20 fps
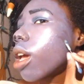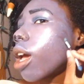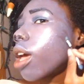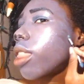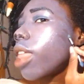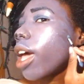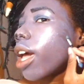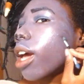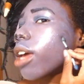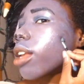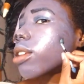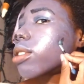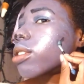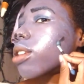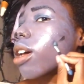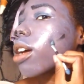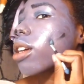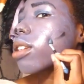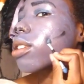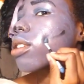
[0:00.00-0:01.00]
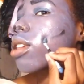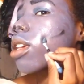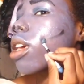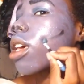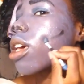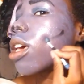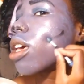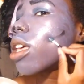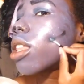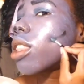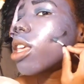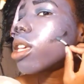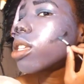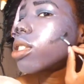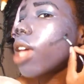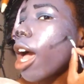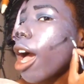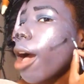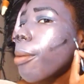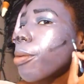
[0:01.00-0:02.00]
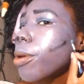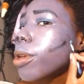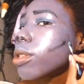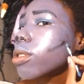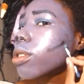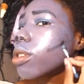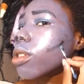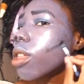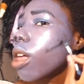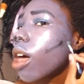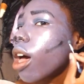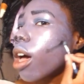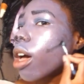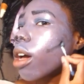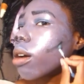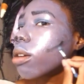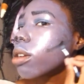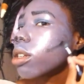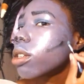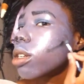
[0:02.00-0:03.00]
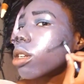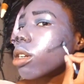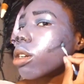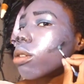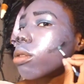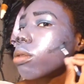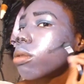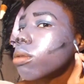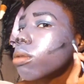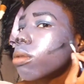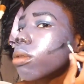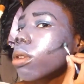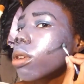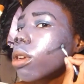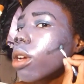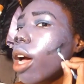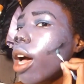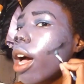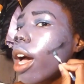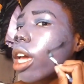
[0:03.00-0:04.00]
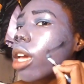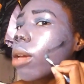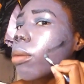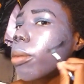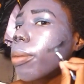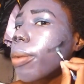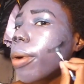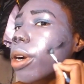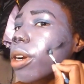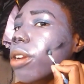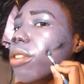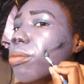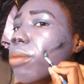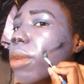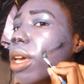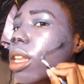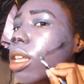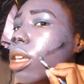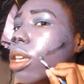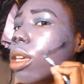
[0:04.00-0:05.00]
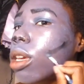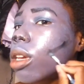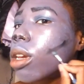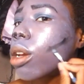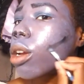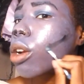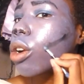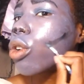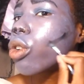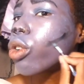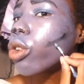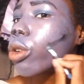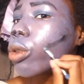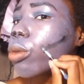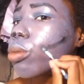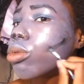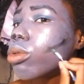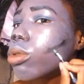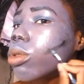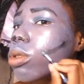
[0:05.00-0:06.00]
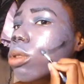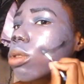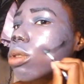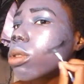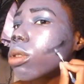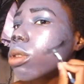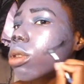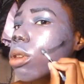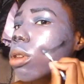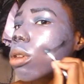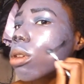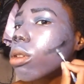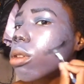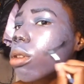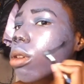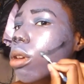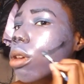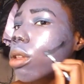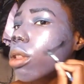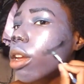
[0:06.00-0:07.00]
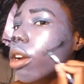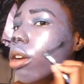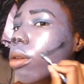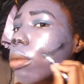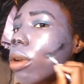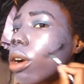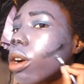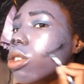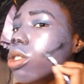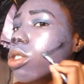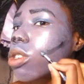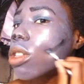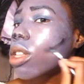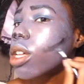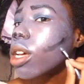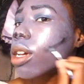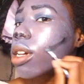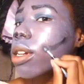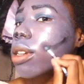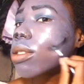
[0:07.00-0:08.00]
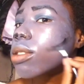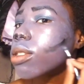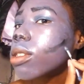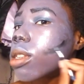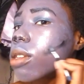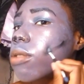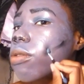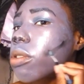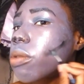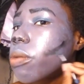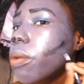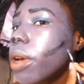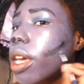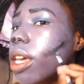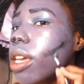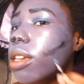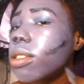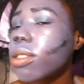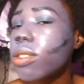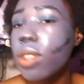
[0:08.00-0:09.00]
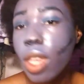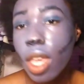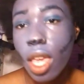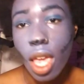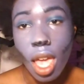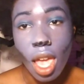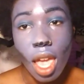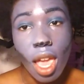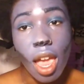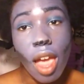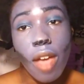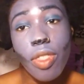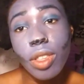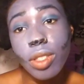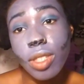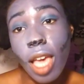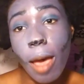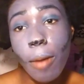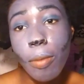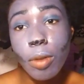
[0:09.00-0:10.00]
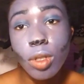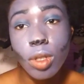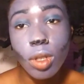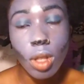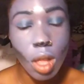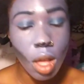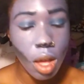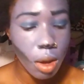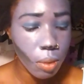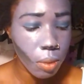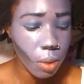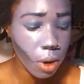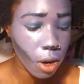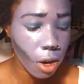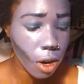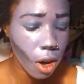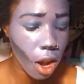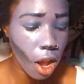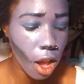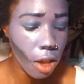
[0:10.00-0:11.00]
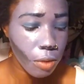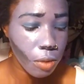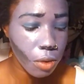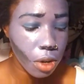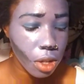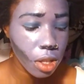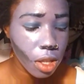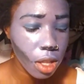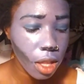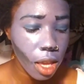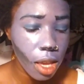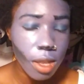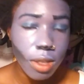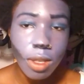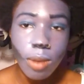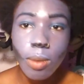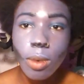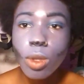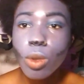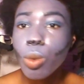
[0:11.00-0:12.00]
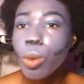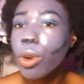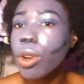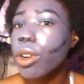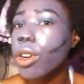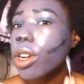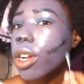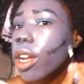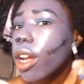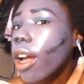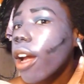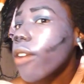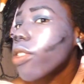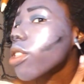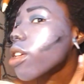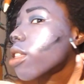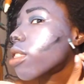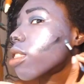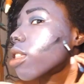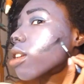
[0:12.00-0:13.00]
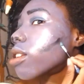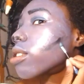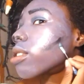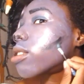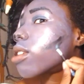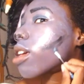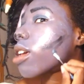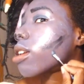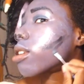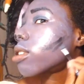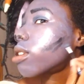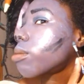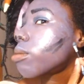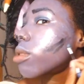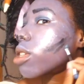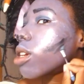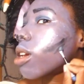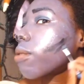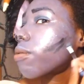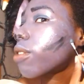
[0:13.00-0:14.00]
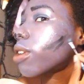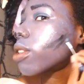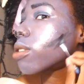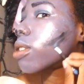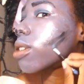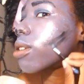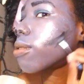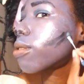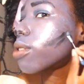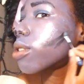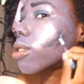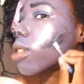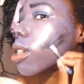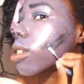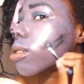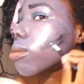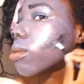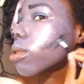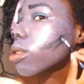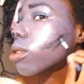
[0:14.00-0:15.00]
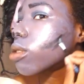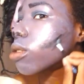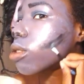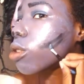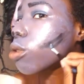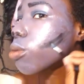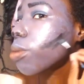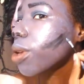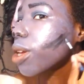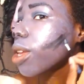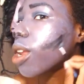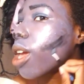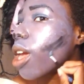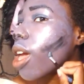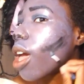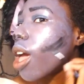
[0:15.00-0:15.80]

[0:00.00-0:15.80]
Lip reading: And that kind of sucks. This happens a lot, you know. I am a part of many groups that are marginalized in different ways. And this happens a lot where I really like someone's work and then they say something offensive or say something stupid.